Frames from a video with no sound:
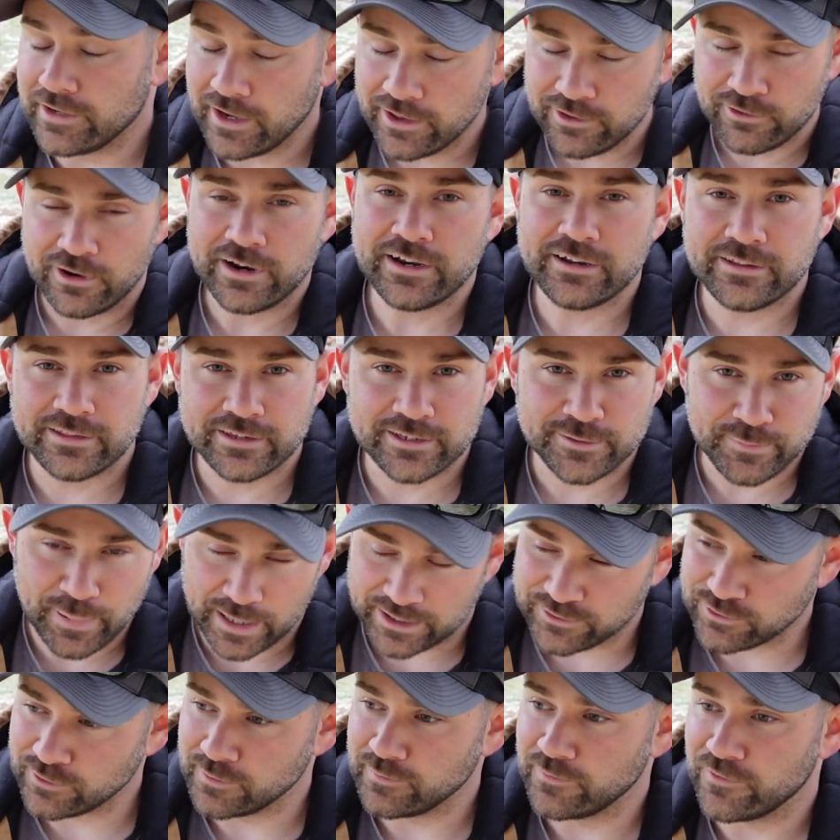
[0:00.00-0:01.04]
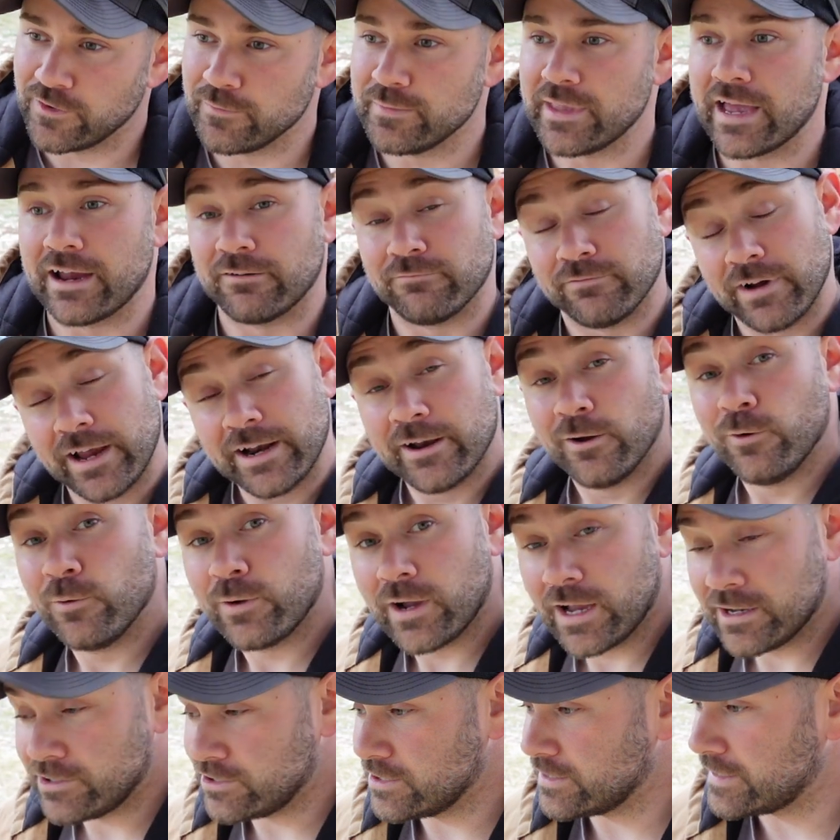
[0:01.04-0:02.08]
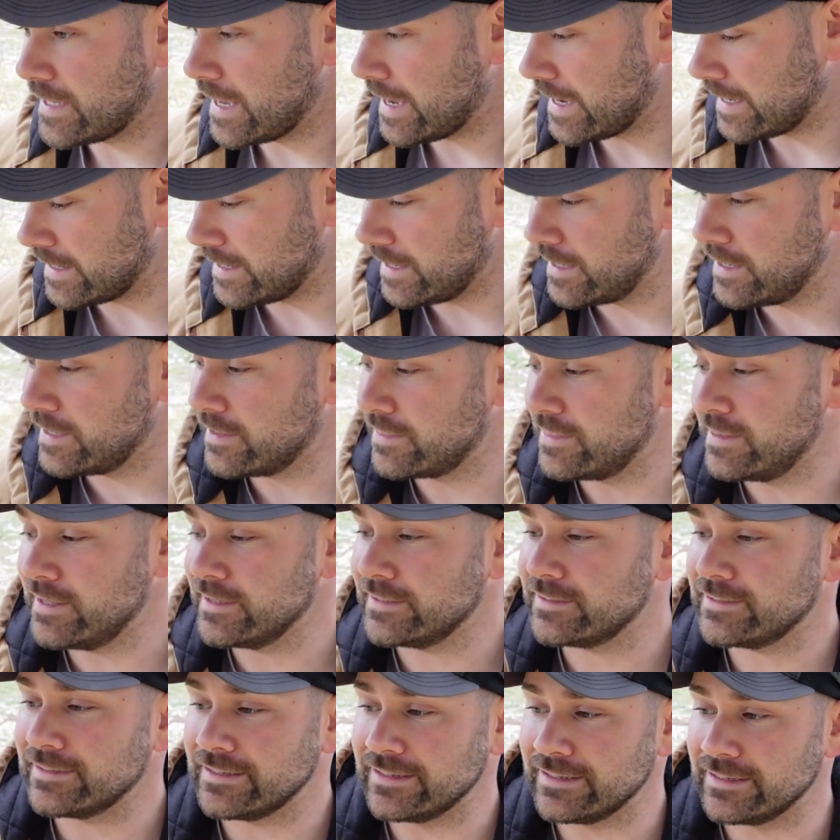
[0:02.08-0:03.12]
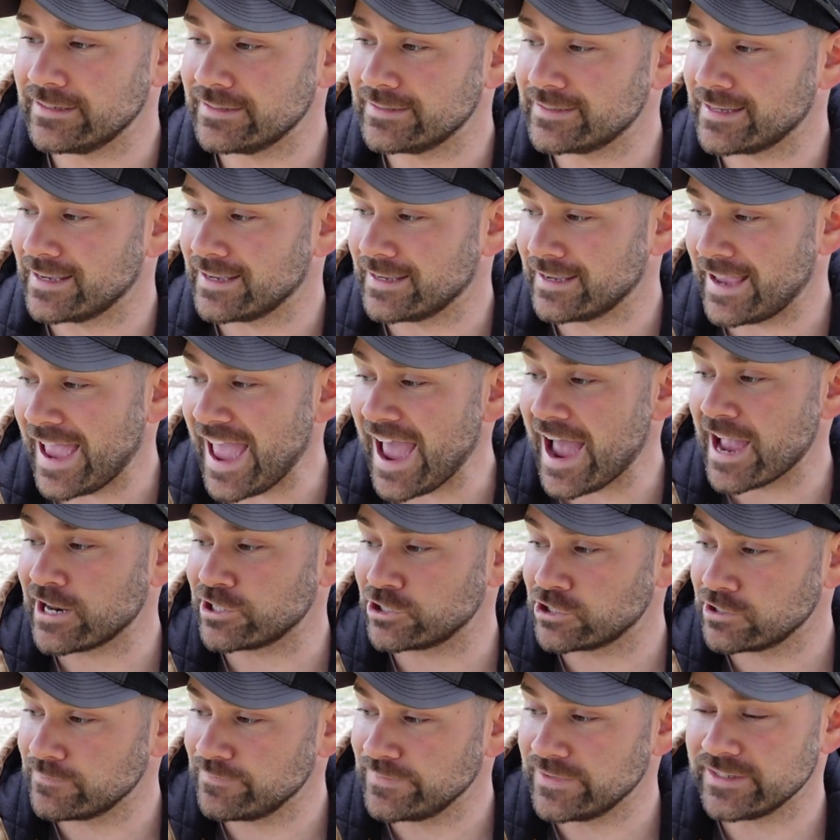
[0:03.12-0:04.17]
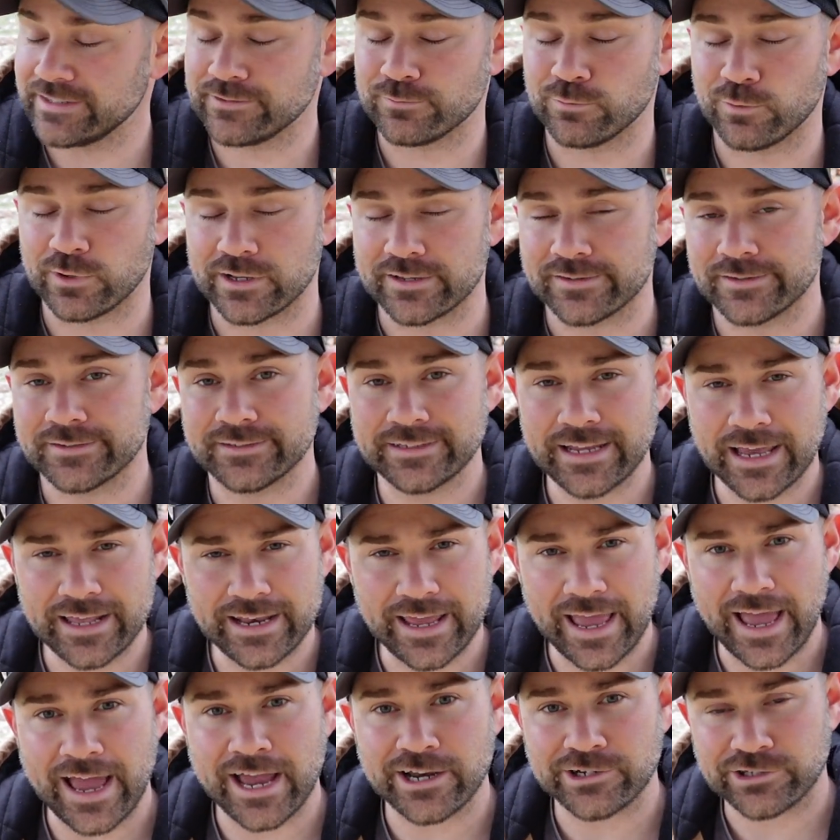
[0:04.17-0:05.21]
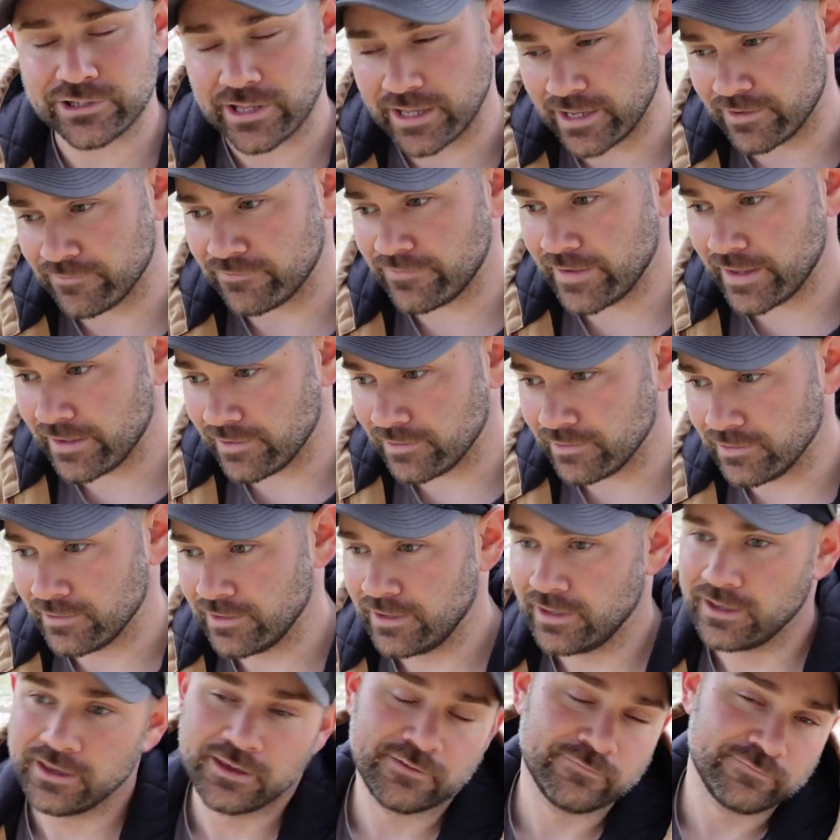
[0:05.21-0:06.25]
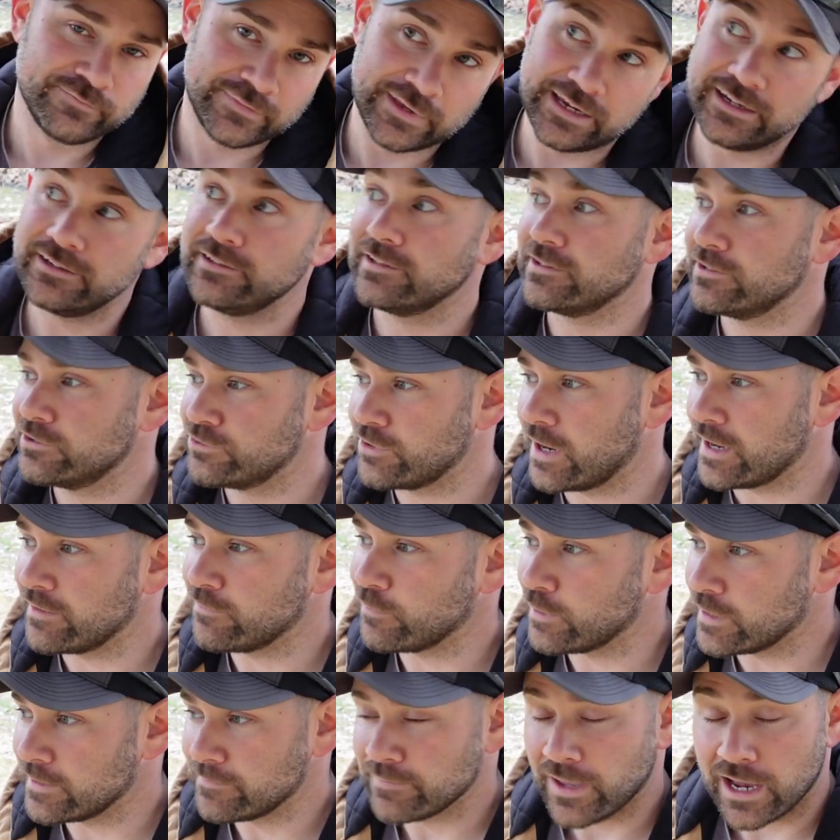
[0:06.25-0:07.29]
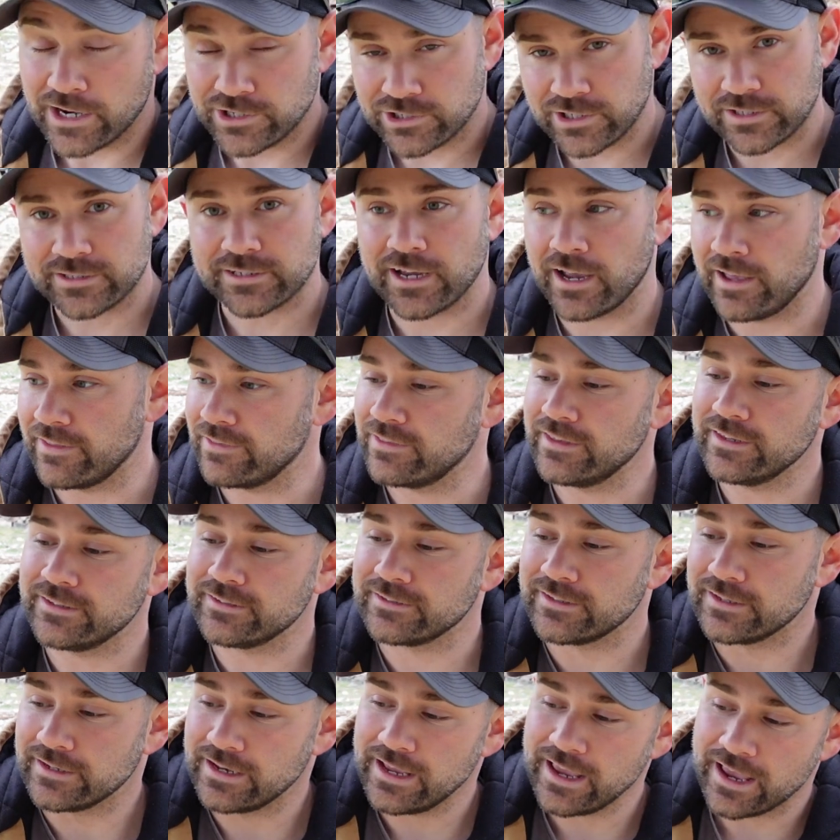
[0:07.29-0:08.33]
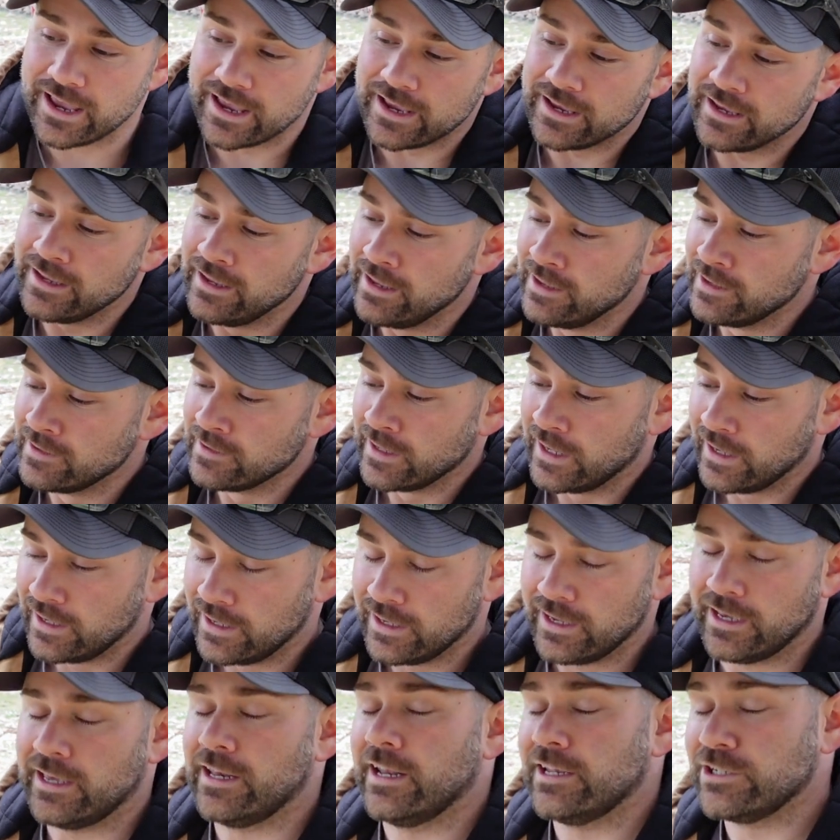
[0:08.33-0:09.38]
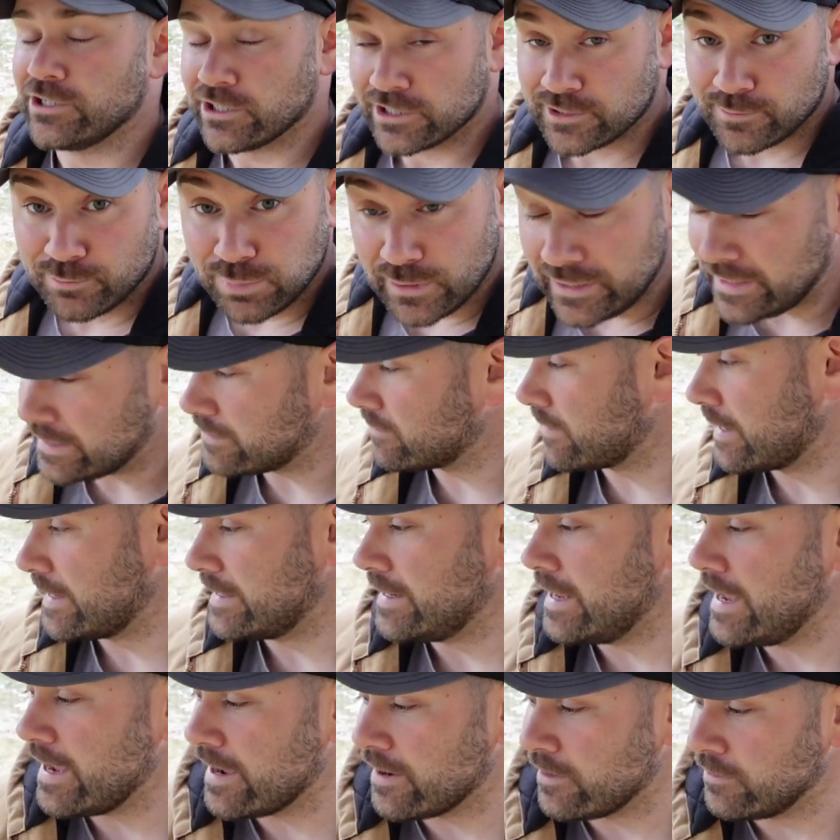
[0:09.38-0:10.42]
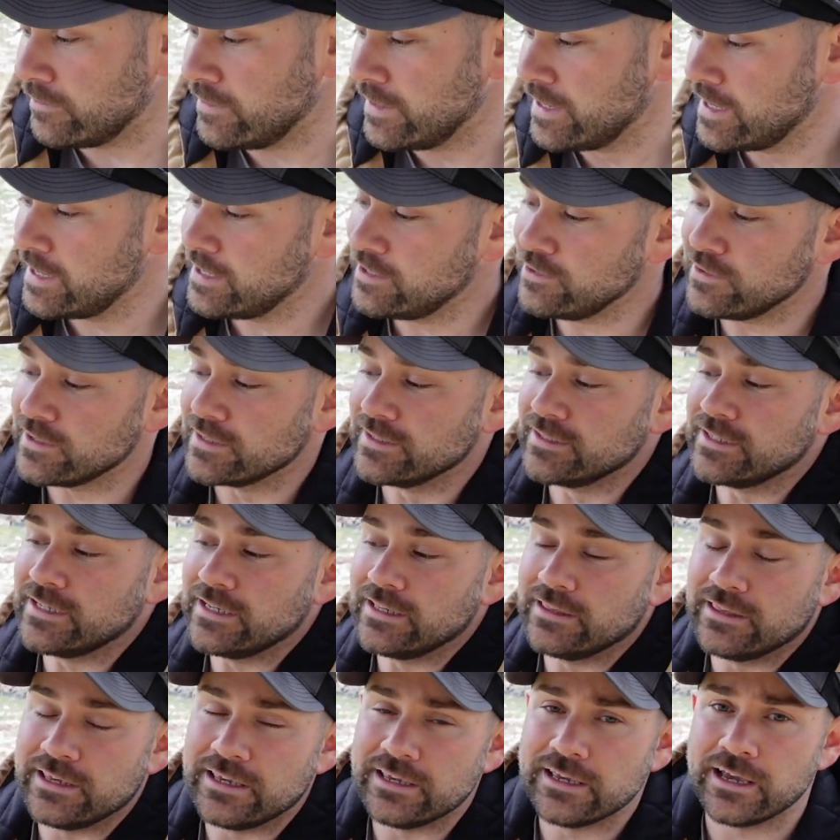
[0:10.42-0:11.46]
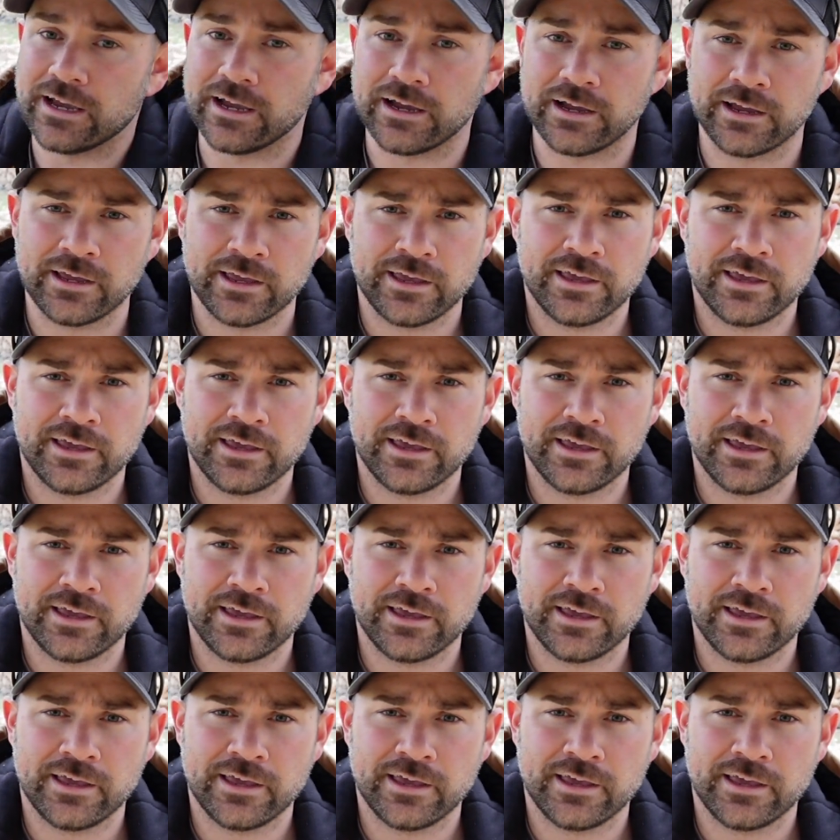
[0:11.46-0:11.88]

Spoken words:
the other end of the spectrum from that red oak I just had, this is ash. This was dead ash that fell into the driveway. I just cut this today, and I just split it right now. You can see the